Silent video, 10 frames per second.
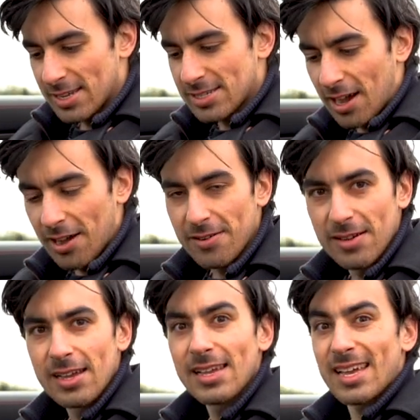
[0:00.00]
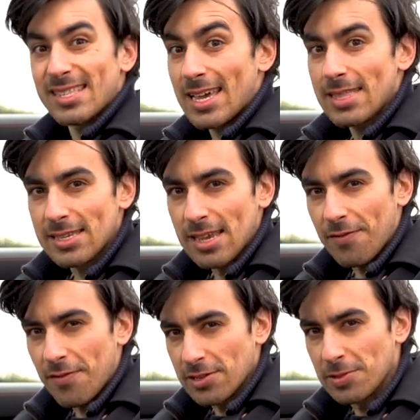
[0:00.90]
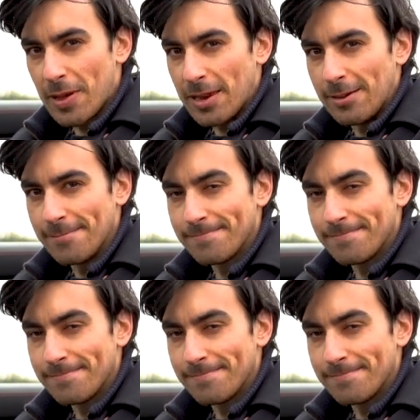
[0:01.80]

Let's go and take this out for a spin.